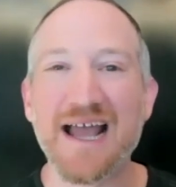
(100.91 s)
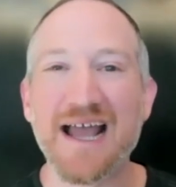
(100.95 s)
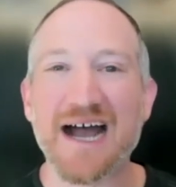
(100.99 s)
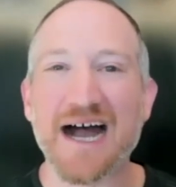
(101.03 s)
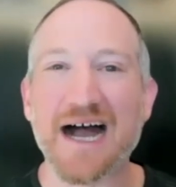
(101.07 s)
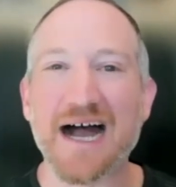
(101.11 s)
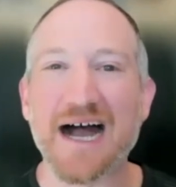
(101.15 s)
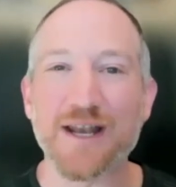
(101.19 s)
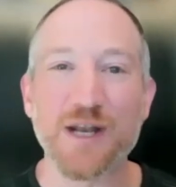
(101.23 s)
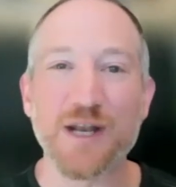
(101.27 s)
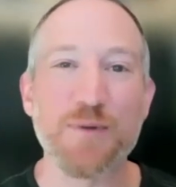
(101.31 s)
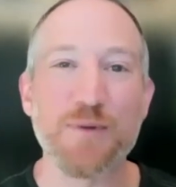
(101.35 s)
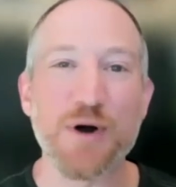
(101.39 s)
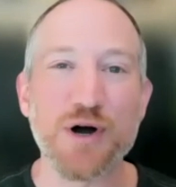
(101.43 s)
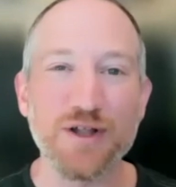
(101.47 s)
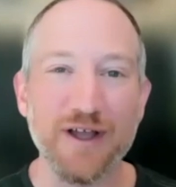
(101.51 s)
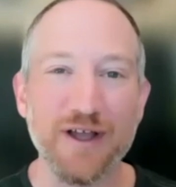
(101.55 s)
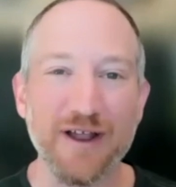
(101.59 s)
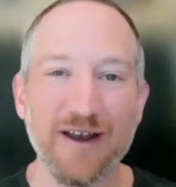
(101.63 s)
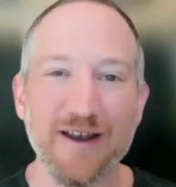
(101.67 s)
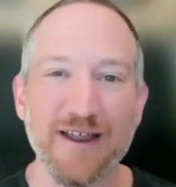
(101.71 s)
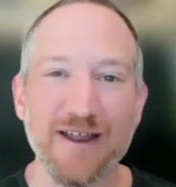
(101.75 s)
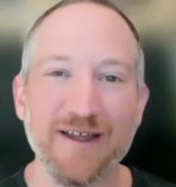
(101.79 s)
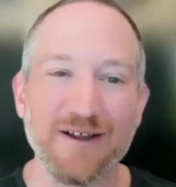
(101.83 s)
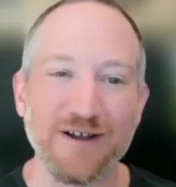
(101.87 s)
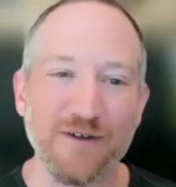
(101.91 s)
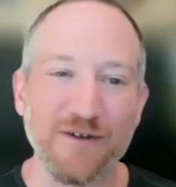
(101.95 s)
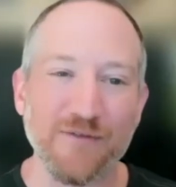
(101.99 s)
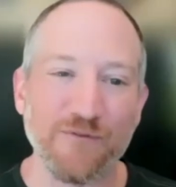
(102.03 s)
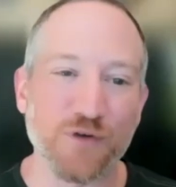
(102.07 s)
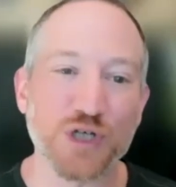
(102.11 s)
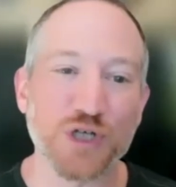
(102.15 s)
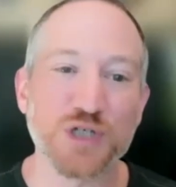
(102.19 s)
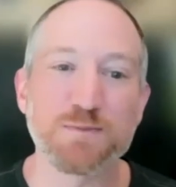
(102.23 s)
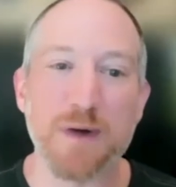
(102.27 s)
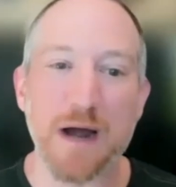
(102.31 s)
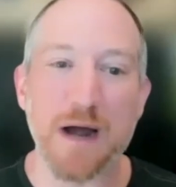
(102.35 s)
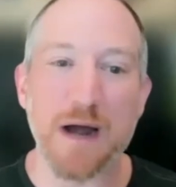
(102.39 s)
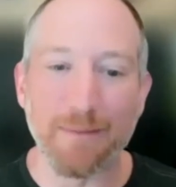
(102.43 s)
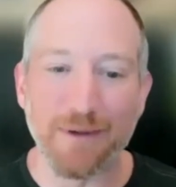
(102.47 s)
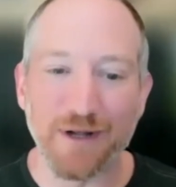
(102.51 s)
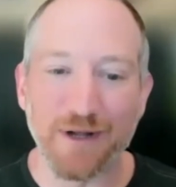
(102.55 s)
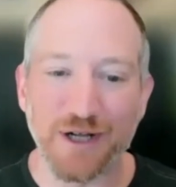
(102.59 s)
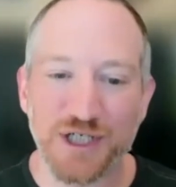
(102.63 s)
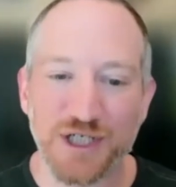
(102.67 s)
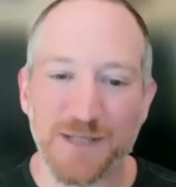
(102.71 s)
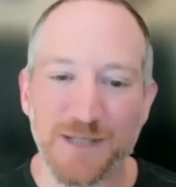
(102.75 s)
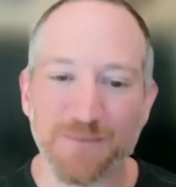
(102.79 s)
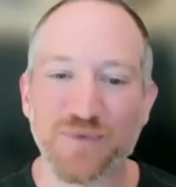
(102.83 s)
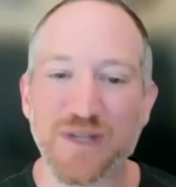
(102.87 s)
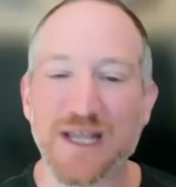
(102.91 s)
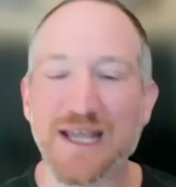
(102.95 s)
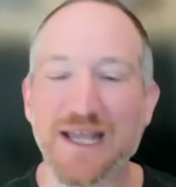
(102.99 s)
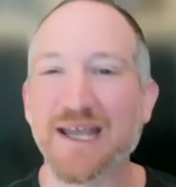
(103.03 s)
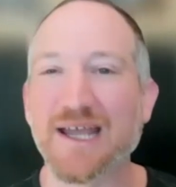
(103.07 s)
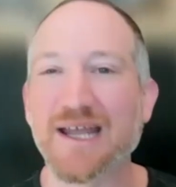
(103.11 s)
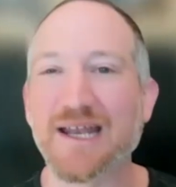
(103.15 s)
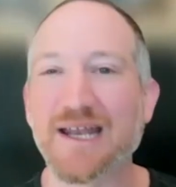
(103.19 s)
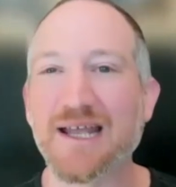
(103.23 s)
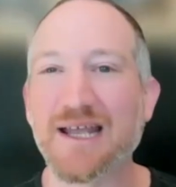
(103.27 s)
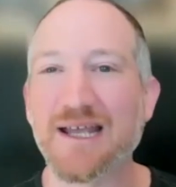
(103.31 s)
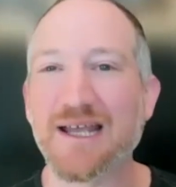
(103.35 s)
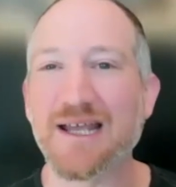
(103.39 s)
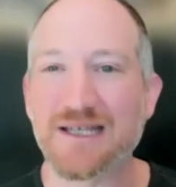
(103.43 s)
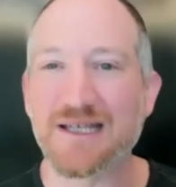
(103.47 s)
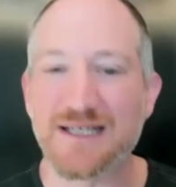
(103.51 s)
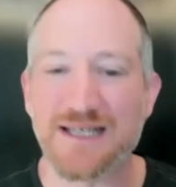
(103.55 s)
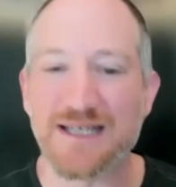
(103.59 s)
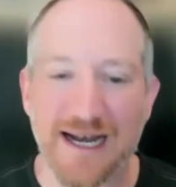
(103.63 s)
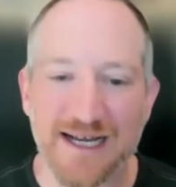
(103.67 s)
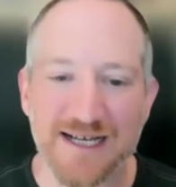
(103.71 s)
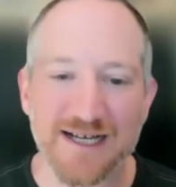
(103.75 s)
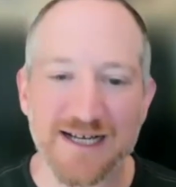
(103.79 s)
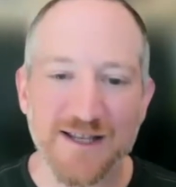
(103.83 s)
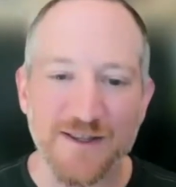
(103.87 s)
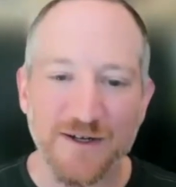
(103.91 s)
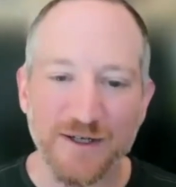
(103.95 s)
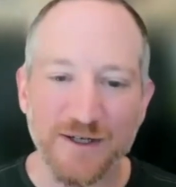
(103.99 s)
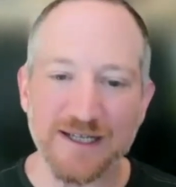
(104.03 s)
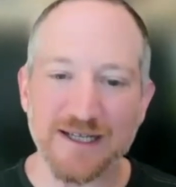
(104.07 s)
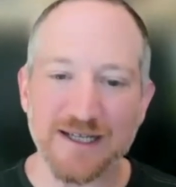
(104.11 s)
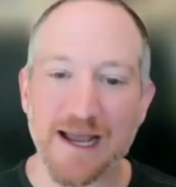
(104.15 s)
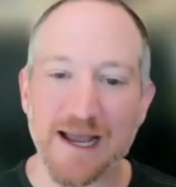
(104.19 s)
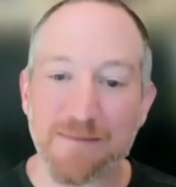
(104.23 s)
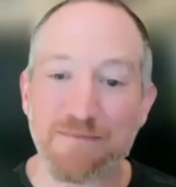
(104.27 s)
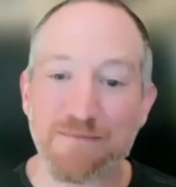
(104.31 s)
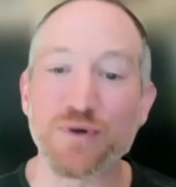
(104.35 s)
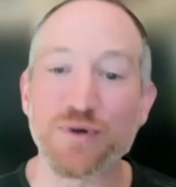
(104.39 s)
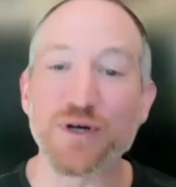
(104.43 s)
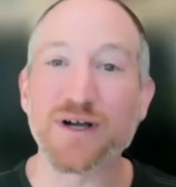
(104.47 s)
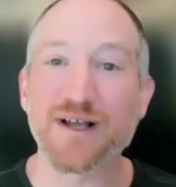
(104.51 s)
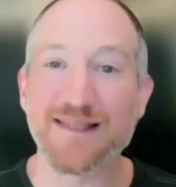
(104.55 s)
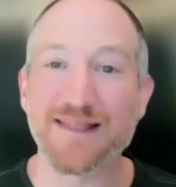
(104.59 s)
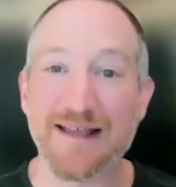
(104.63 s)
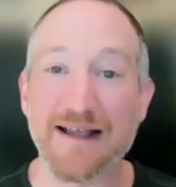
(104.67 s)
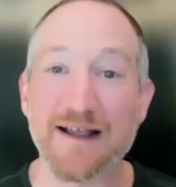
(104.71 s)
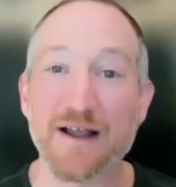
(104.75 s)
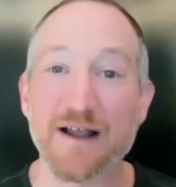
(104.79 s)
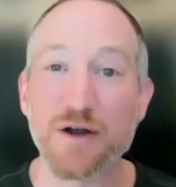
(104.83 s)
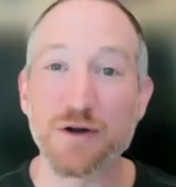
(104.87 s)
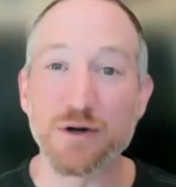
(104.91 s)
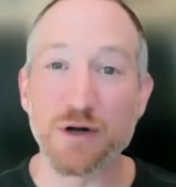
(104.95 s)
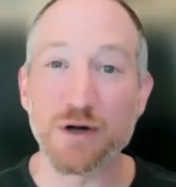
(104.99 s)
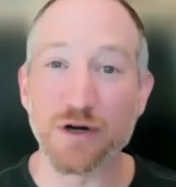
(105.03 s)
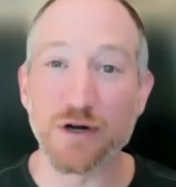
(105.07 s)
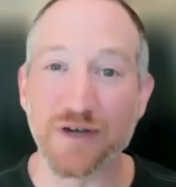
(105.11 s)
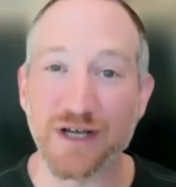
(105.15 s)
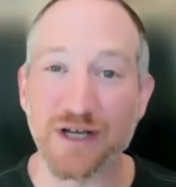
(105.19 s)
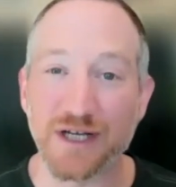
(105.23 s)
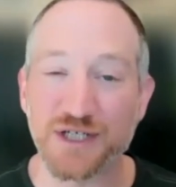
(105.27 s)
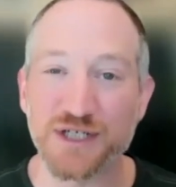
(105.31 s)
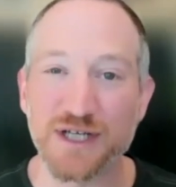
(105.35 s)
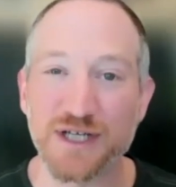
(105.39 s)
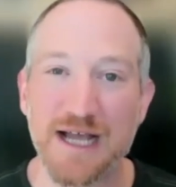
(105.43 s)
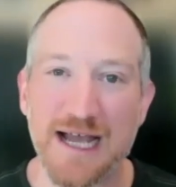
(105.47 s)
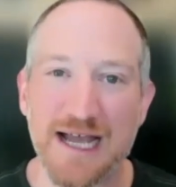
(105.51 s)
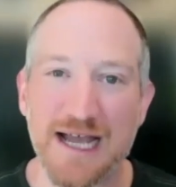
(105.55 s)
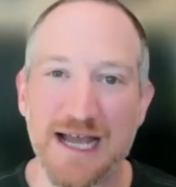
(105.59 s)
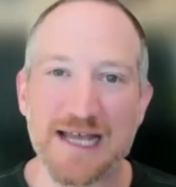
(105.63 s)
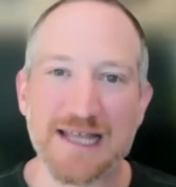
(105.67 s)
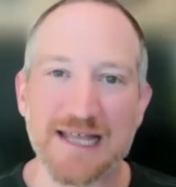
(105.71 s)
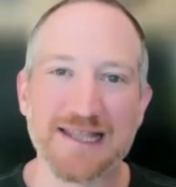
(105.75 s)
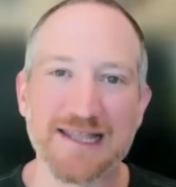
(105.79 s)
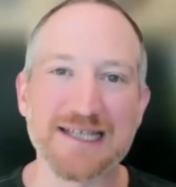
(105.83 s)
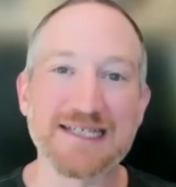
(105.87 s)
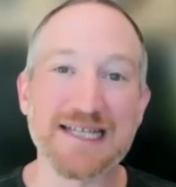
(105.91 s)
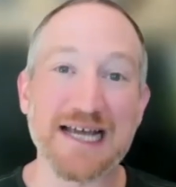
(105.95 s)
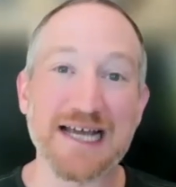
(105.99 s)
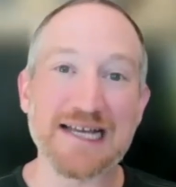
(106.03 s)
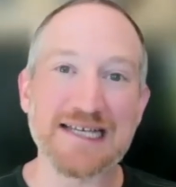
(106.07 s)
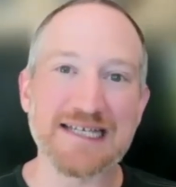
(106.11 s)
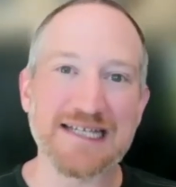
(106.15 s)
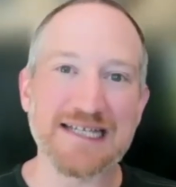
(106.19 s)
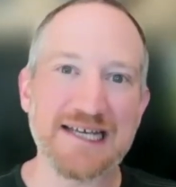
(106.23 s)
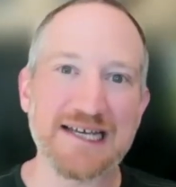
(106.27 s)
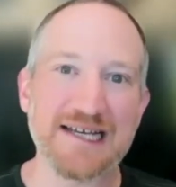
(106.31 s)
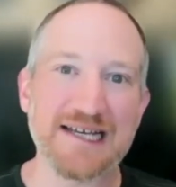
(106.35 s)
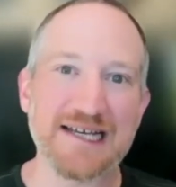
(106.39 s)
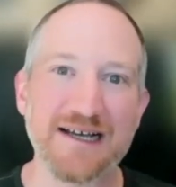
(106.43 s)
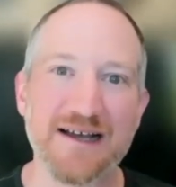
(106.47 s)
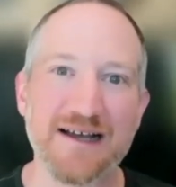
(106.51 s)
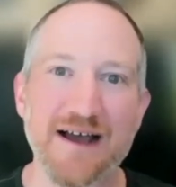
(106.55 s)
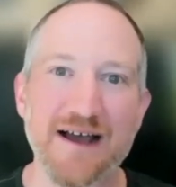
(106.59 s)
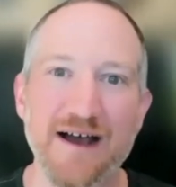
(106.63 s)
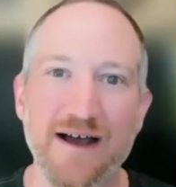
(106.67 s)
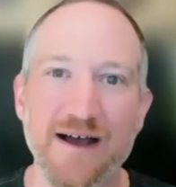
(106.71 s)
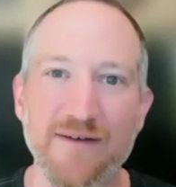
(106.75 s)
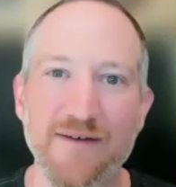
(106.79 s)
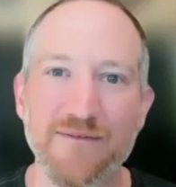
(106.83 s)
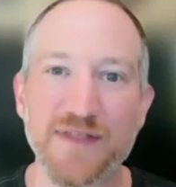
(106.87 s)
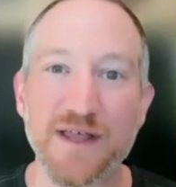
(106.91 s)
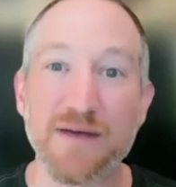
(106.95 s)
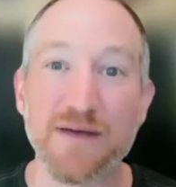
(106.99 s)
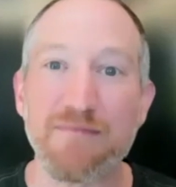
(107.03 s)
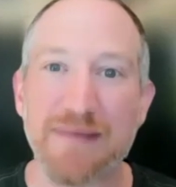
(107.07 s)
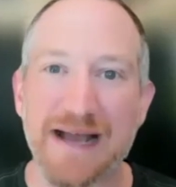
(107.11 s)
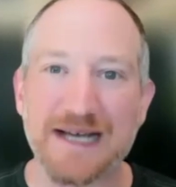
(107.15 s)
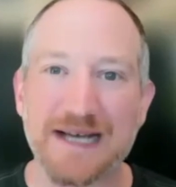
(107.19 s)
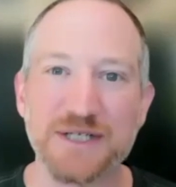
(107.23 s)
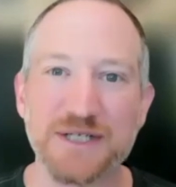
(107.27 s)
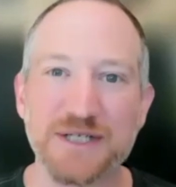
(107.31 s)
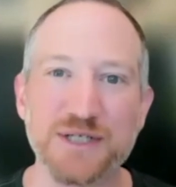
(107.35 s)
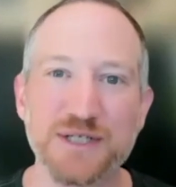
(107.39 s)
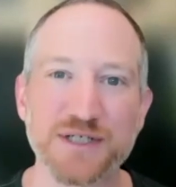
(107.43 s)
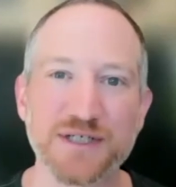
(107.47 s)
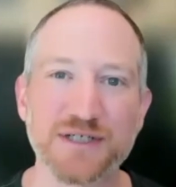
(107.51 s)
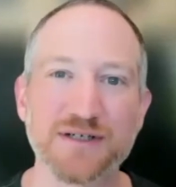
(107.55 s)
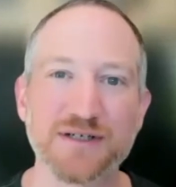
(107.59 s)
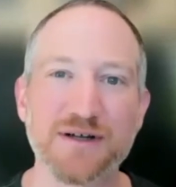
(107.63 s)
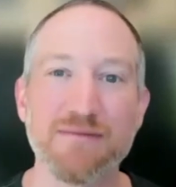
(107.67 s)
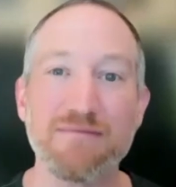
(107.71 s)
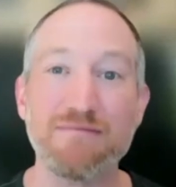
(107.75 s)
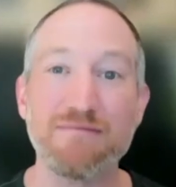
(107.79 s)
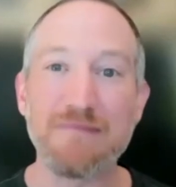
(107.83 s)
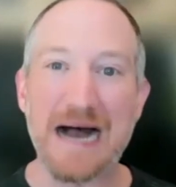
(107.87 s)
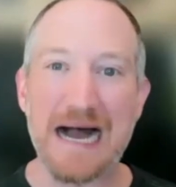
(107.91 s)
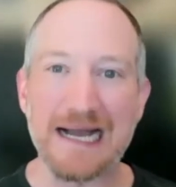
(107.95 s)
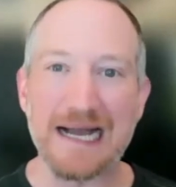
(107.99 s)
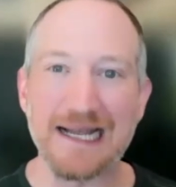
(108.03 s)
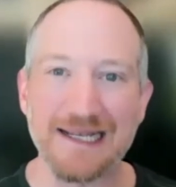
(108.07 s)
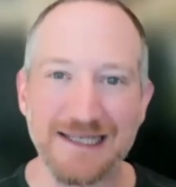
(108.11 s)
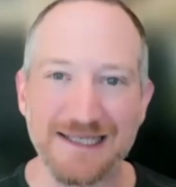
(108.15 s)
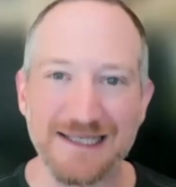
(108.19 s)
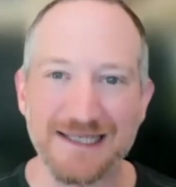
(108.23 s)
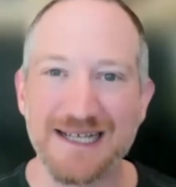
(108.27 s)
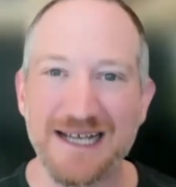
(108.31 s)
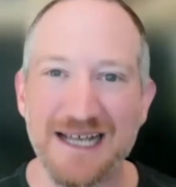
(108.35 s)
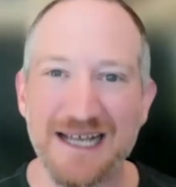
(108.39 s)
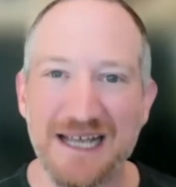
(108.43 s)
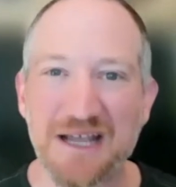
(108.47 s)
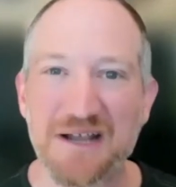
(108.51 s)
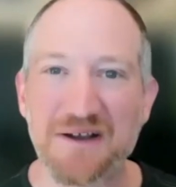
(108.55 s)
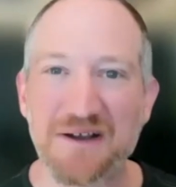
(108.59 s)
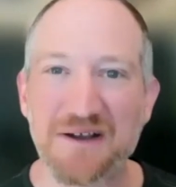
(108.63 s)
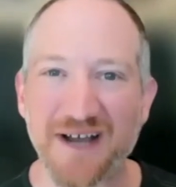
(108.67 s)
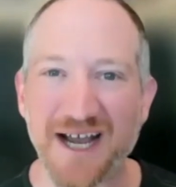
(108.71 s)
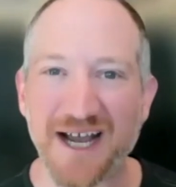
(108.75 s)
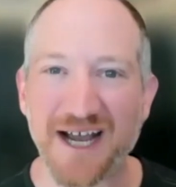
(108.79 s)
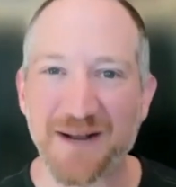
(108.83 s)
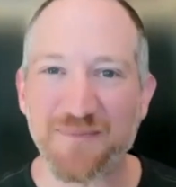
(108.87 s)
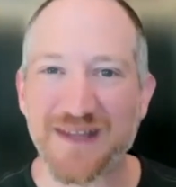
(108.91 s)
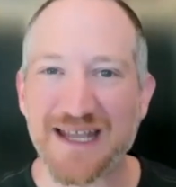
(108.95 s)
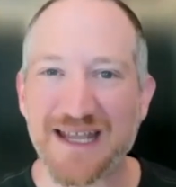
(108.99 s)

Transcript: Uh, Napoleon Hill first published in his 1938 book Think and Grow Rich this idea of the mastermind right?